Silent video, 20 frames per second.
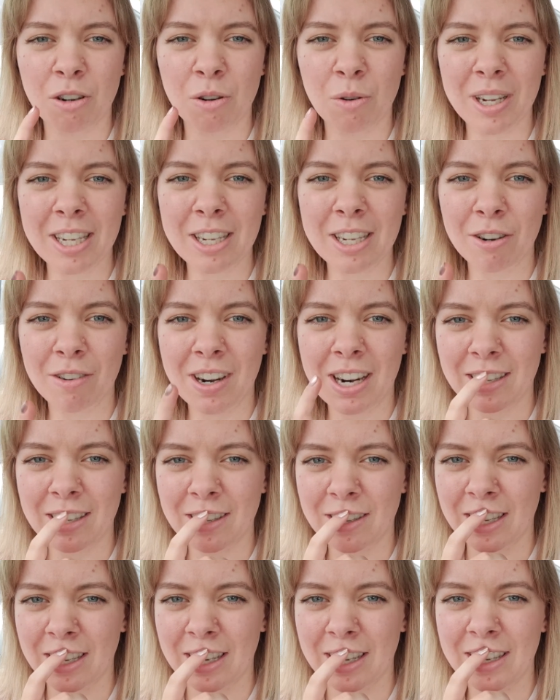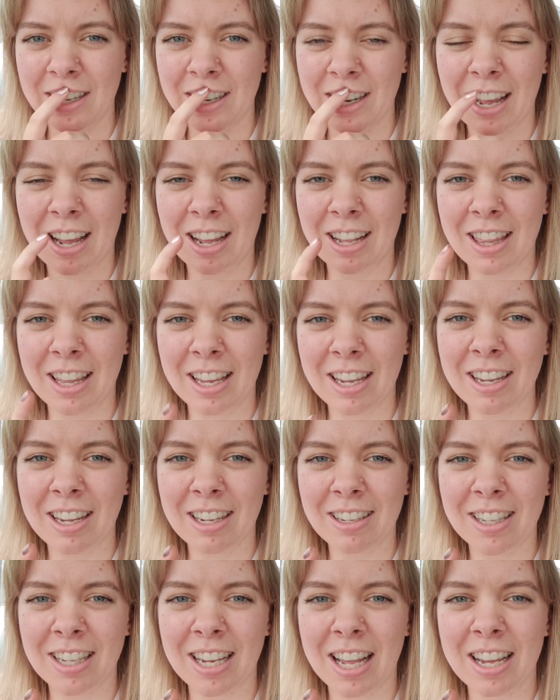Quick correction, I think I
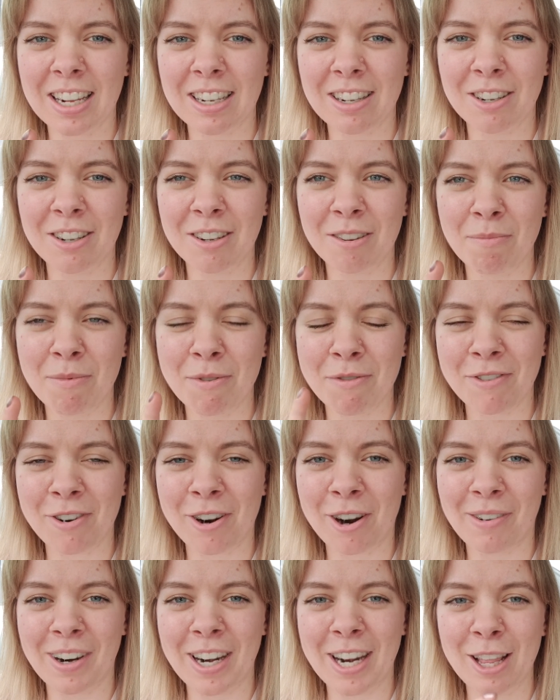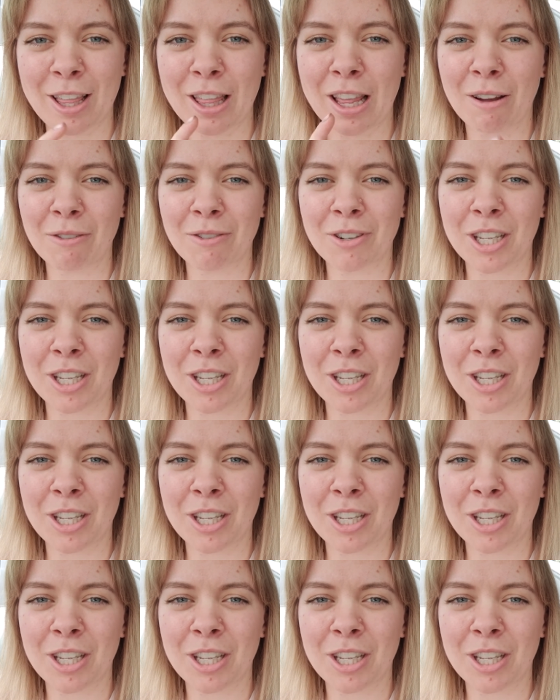said before I went in that I was